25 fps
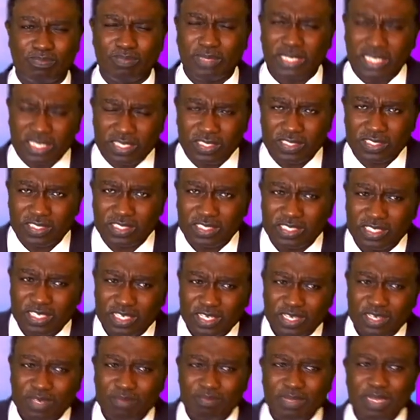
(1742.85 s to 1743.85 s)
Please,
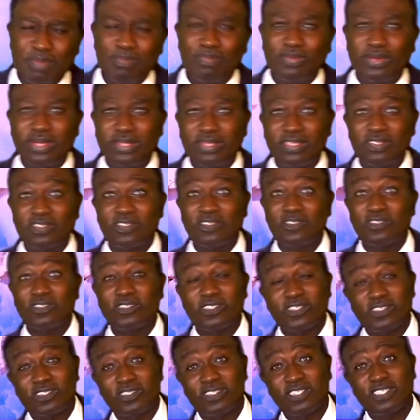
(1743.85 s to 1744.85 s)
my brothers and
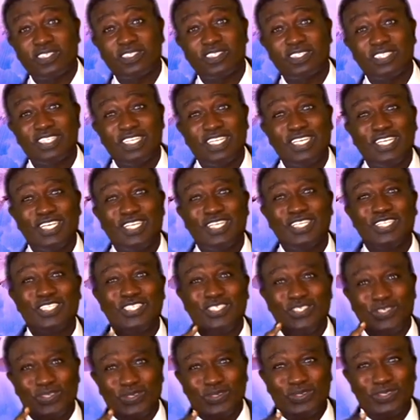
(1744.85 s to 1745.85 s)
sisters,
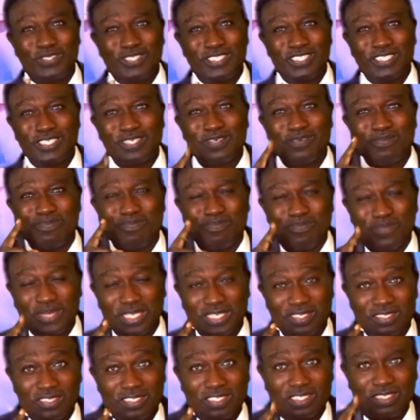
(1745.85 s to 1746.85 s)
don't
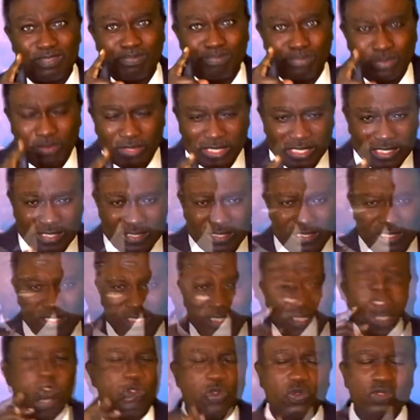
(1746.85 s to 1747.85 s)
miss the point.
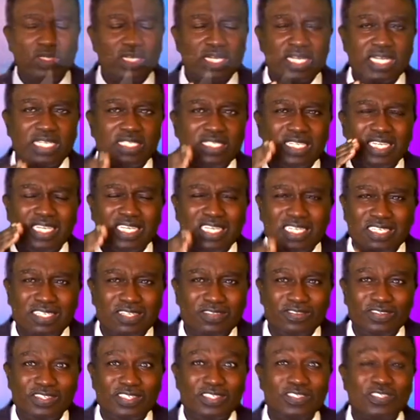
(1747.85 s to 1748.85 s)
Don't let
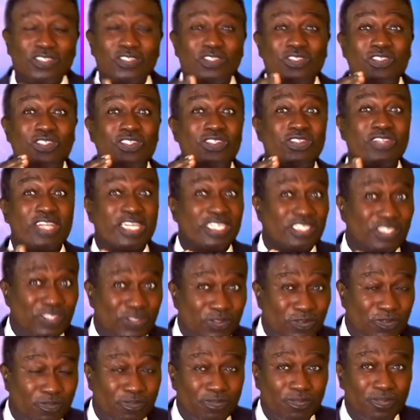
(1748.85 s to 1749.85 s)
anything distract
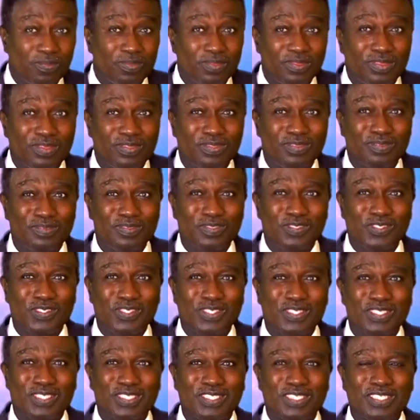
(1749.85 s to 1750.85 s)
you
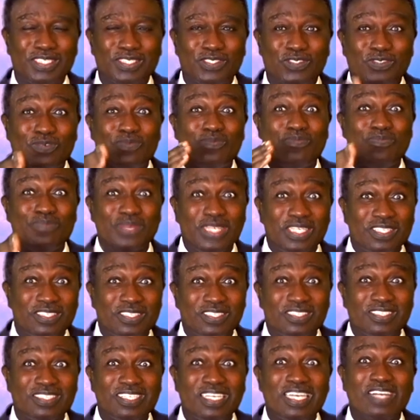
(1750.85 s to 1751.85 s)
to
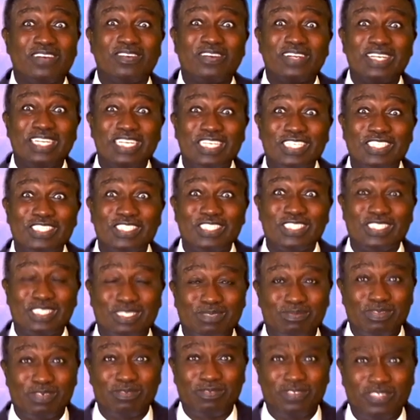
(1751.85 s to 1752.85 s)
miss a
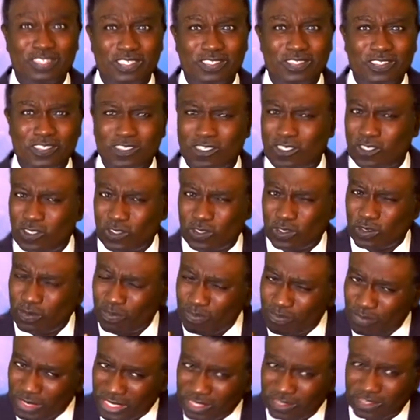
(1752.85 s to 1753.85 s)
relationship with Jesus.
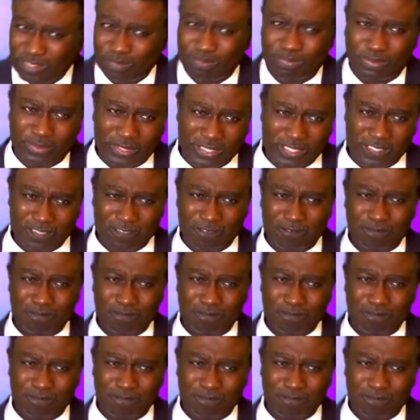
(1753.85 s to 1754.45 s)
Don't miss the point.